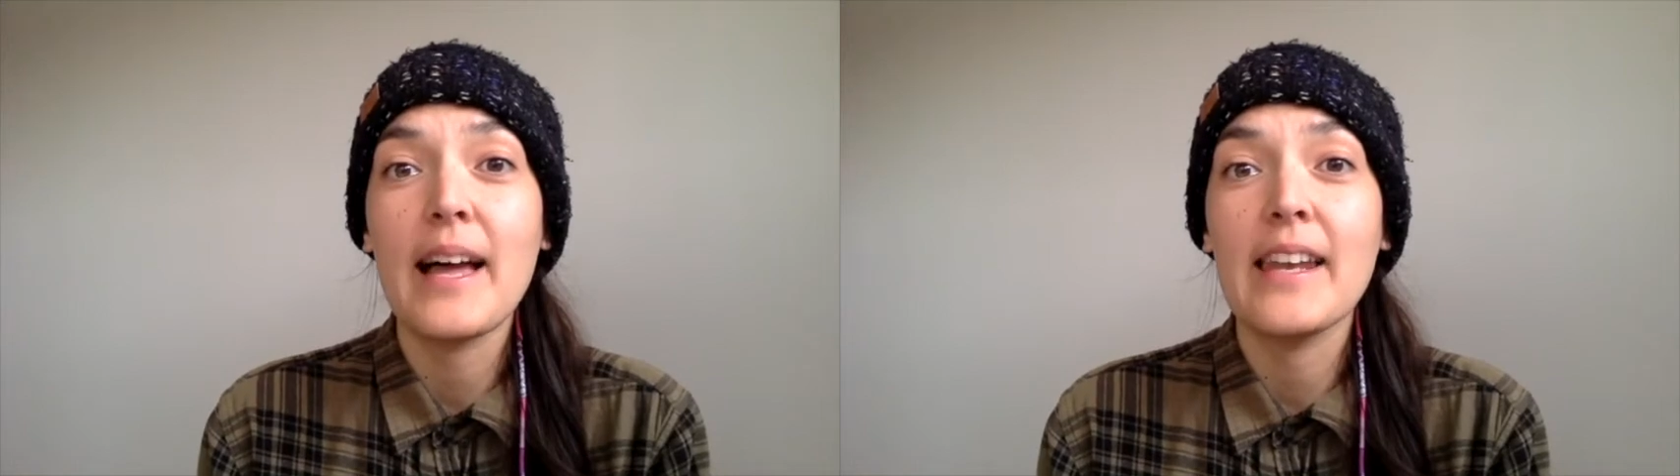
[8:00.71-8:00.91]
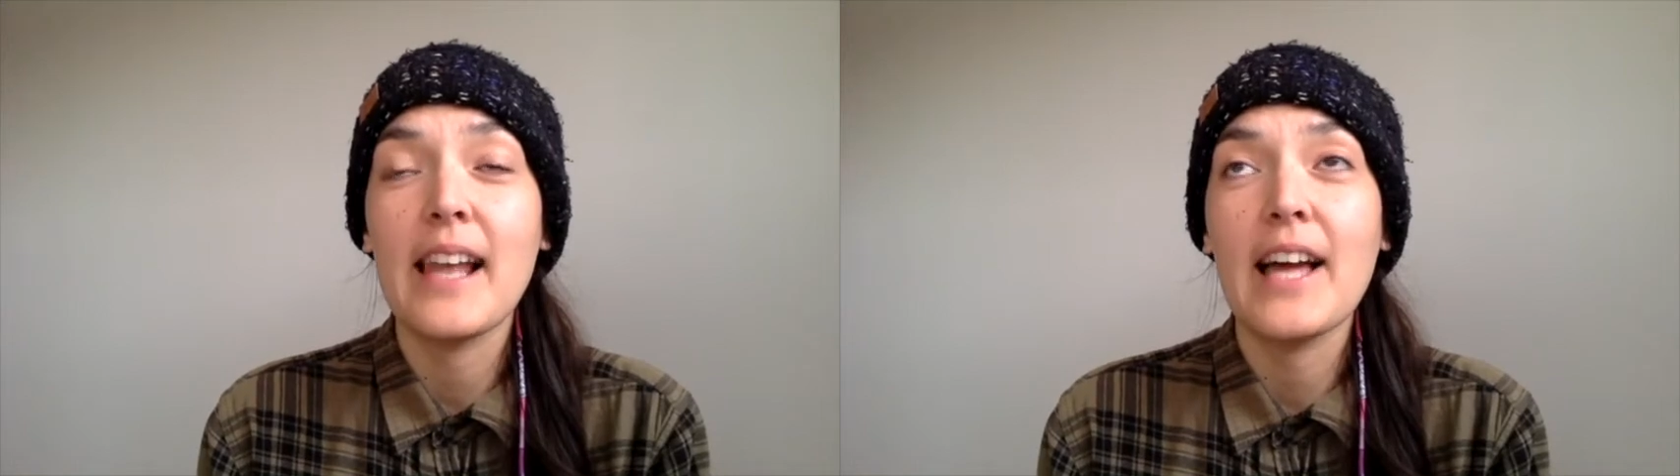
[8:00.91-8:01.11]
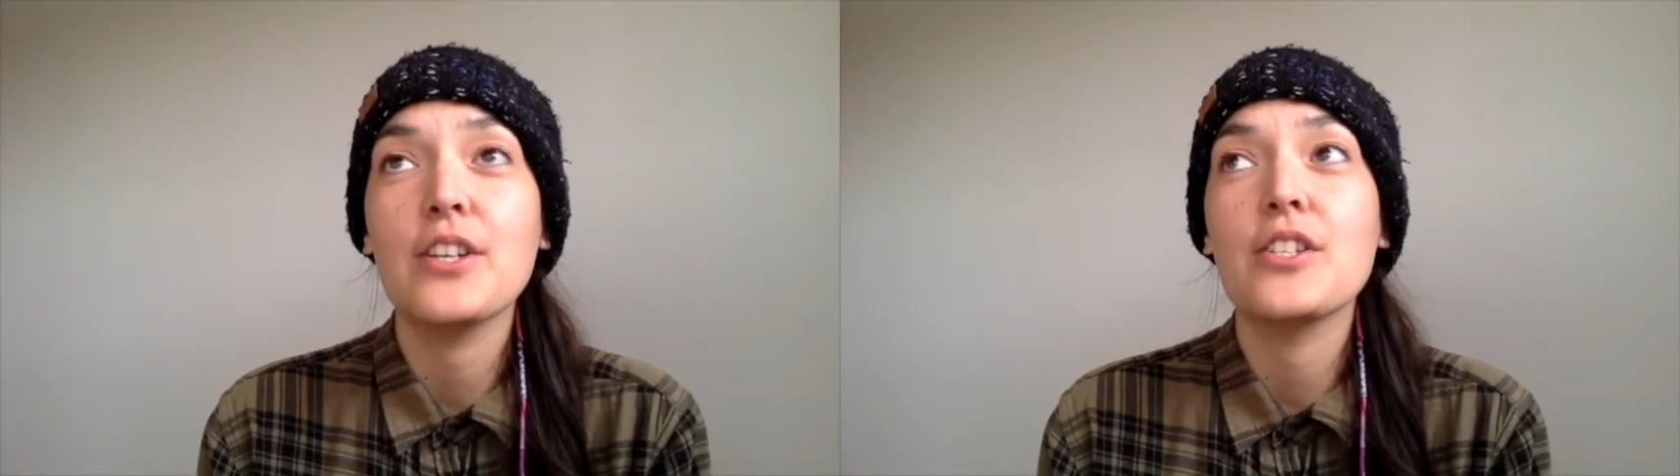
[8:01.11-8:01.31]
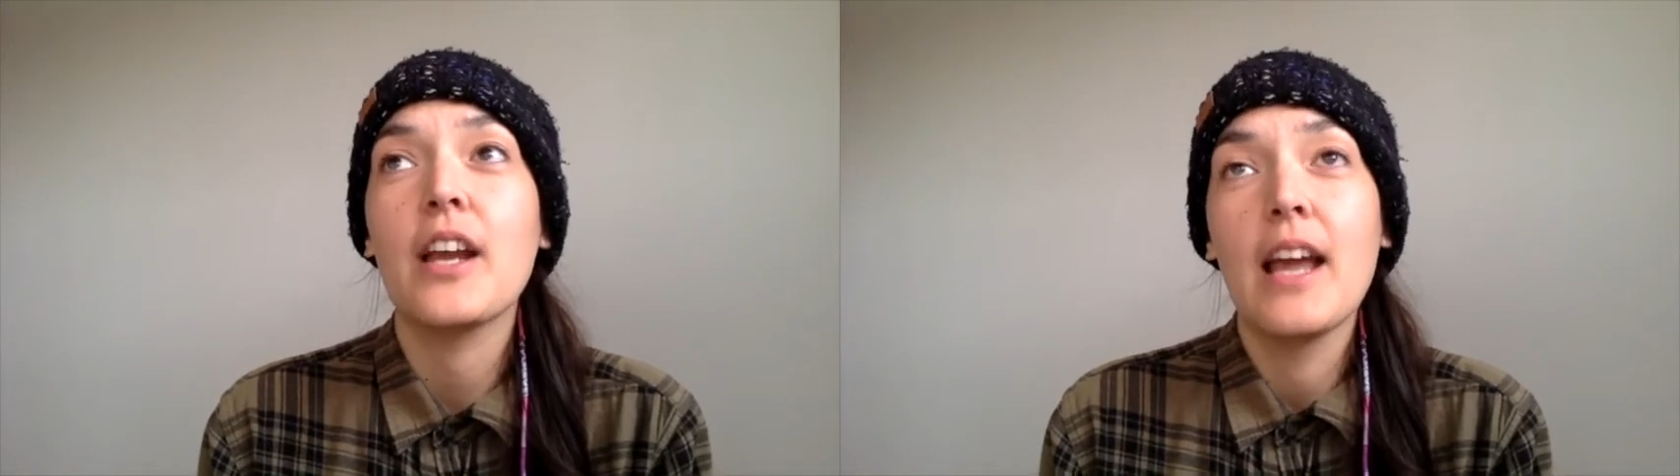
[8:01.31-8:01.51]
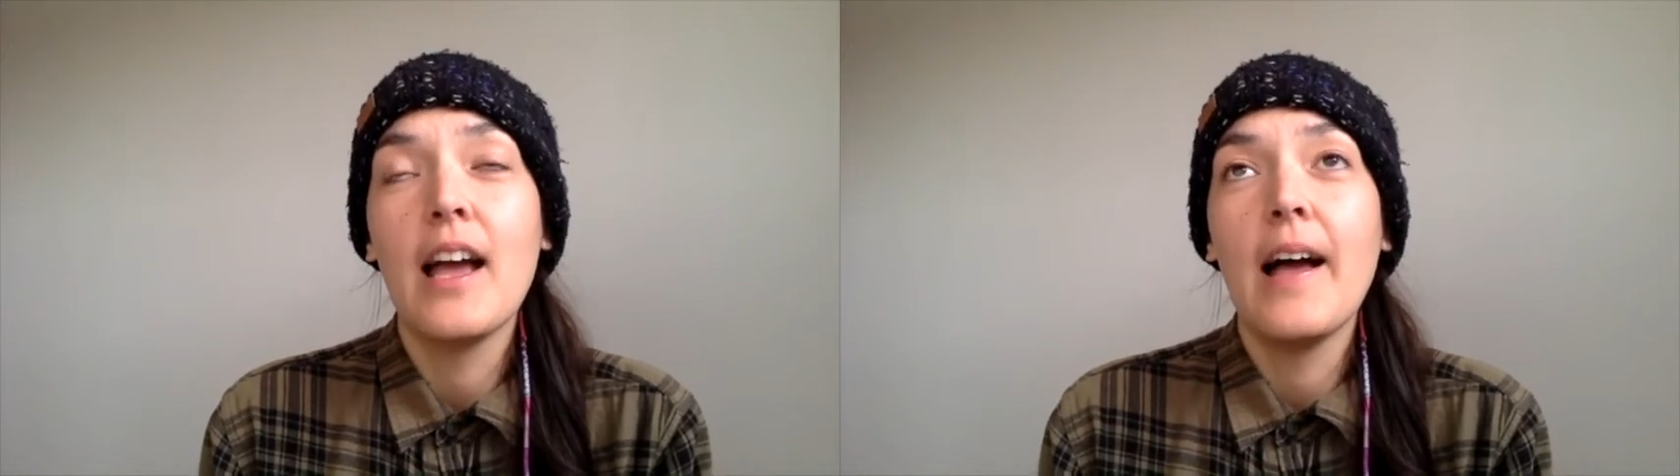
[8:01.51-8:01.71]
latch.
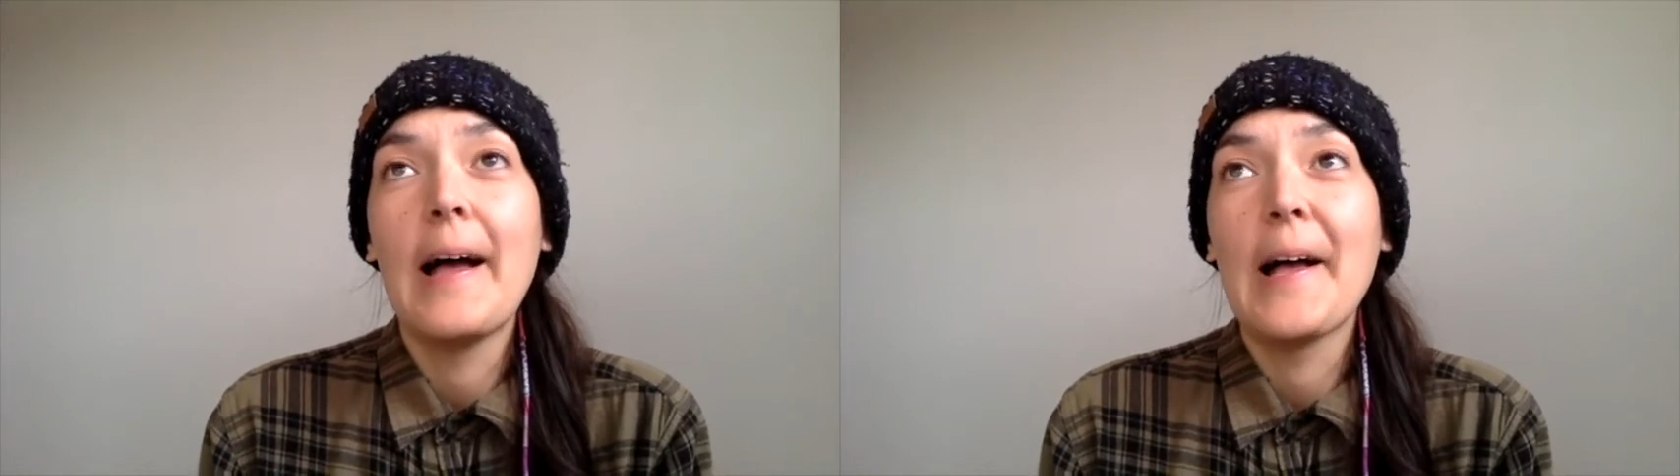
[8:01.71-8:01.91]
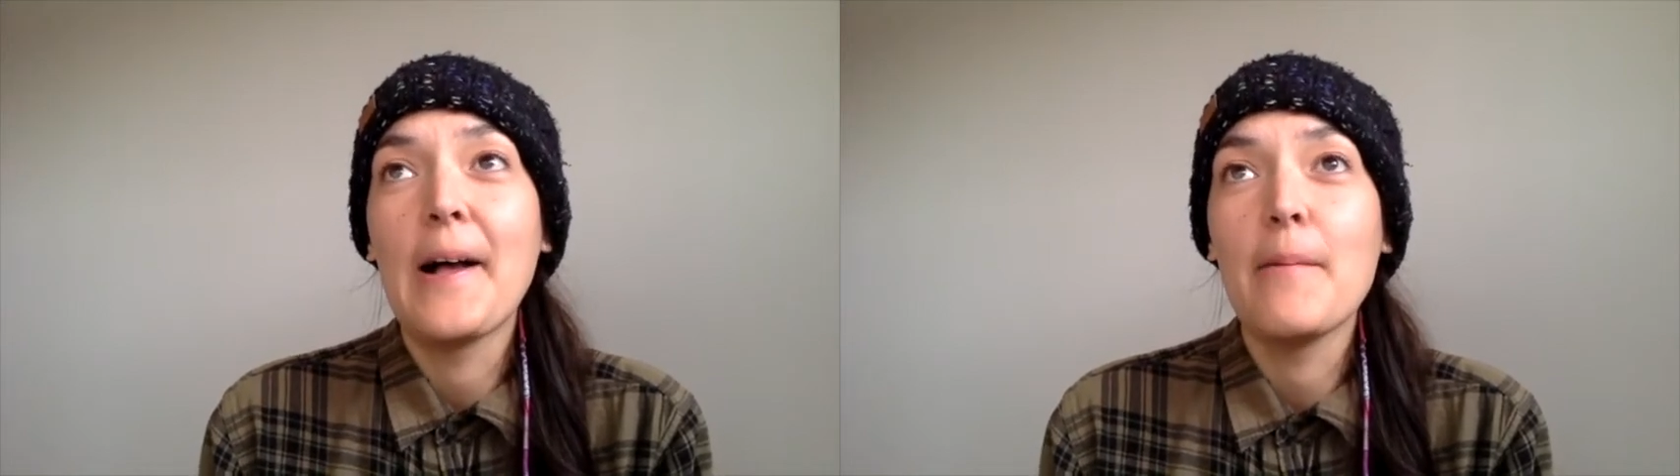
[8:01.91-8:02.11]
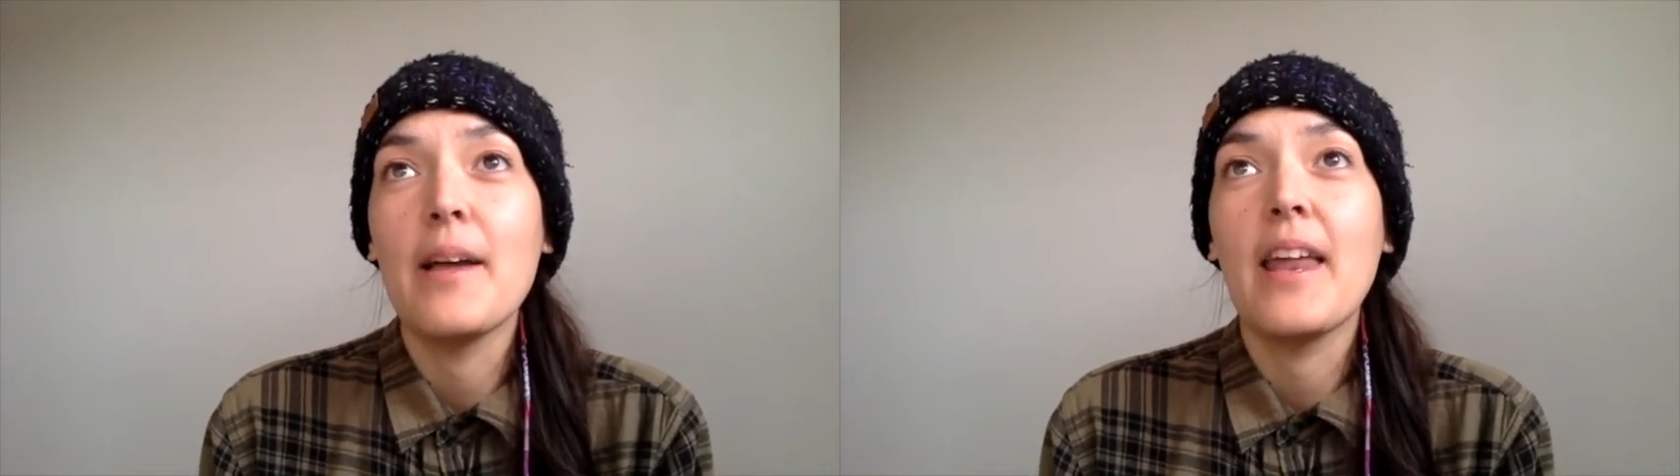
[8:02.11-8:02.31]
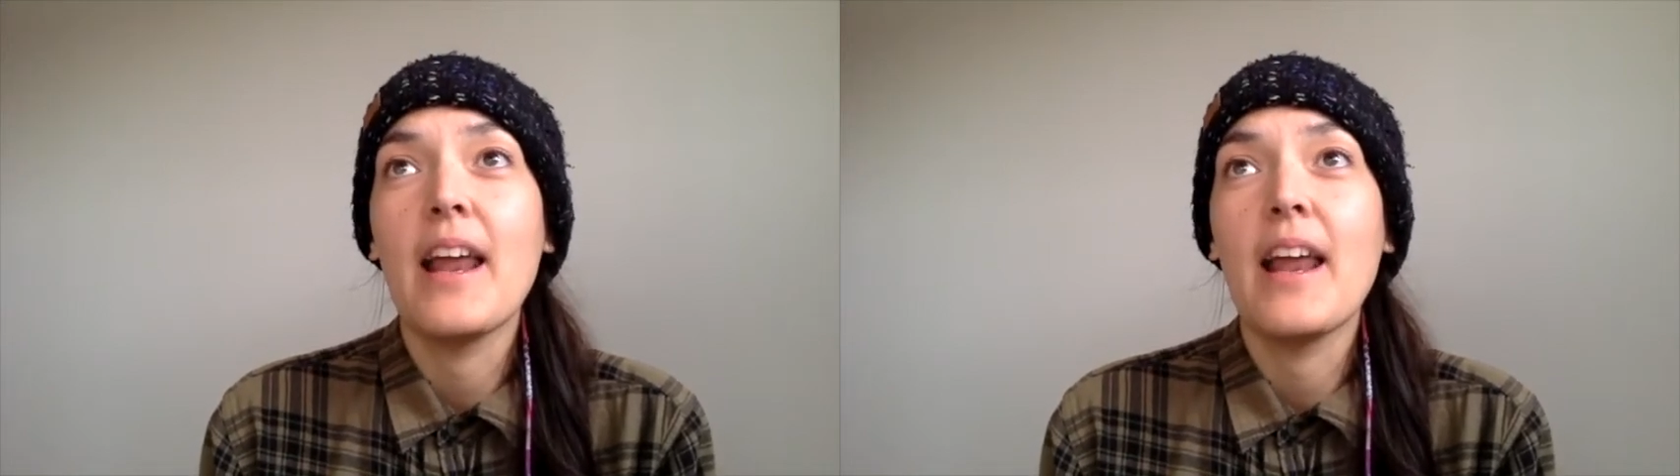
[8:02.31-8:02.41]
And